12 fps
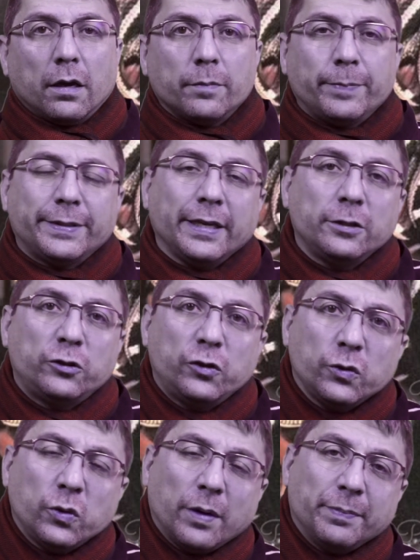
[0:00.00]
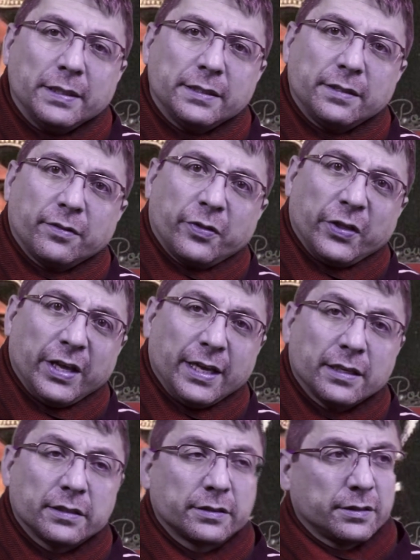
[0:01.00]
but they do amazing
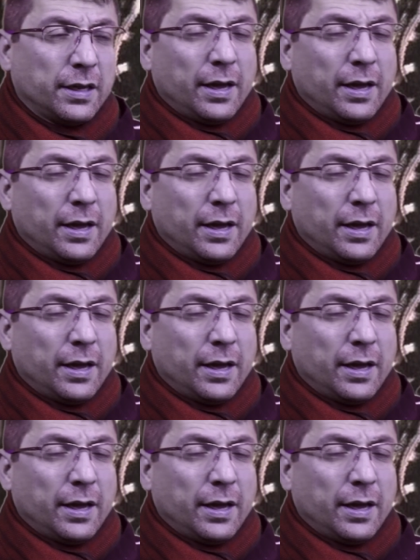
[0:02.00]
things.